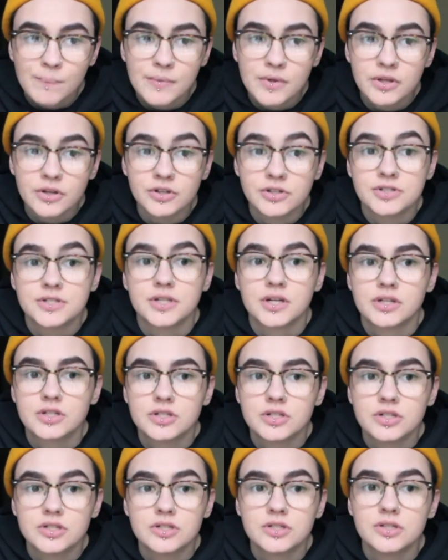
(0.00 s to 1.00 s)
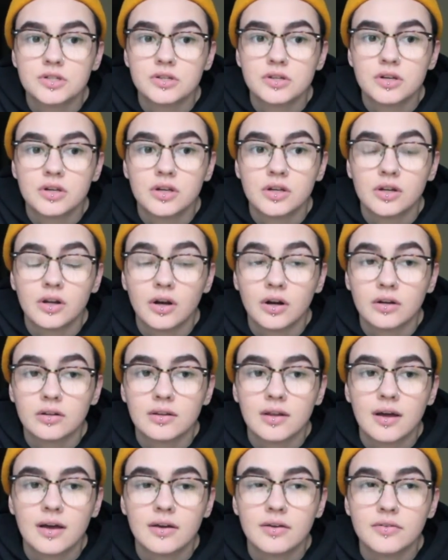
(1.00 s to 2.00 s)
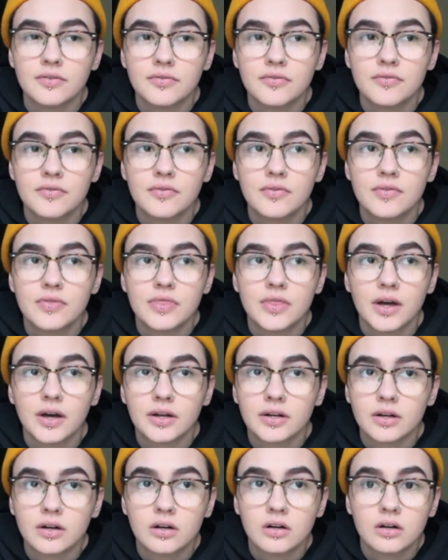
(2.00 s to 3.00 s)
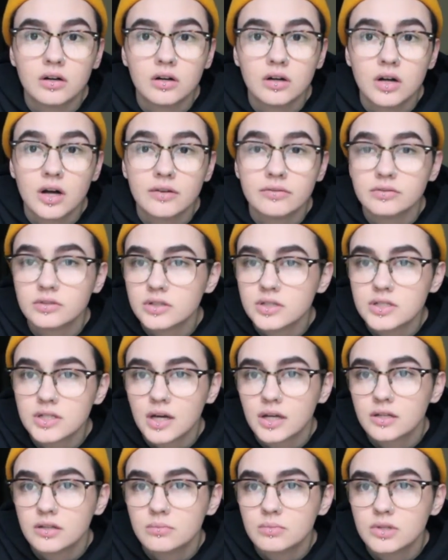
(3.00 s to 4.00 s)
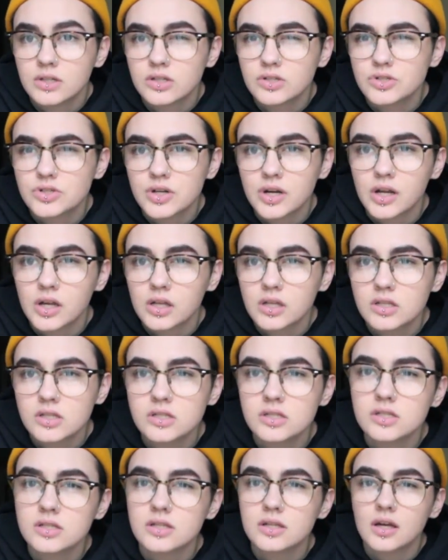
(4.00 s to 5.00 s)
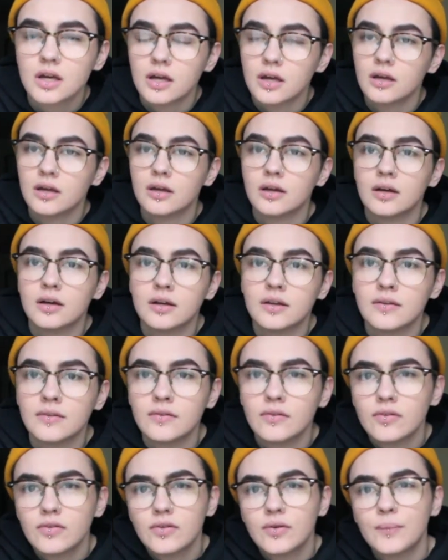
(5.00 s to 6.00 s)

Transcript: intersections in our life that are heavily tied to being trans. And